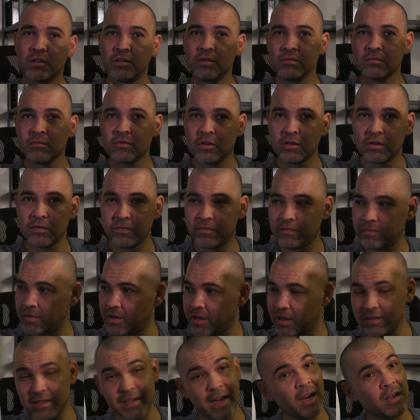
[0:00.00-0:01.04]
here of
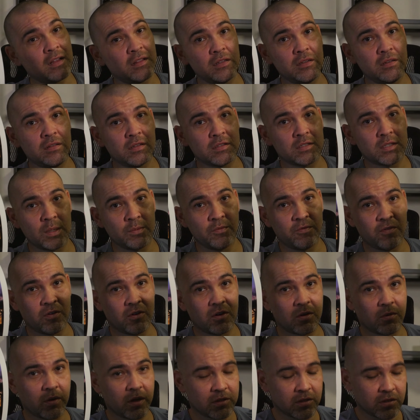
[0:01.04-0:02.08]
exactly the same
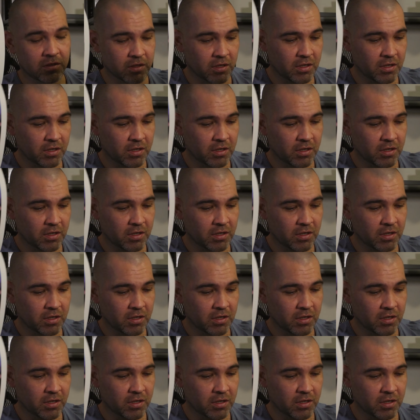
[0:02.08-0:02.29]
photo, I should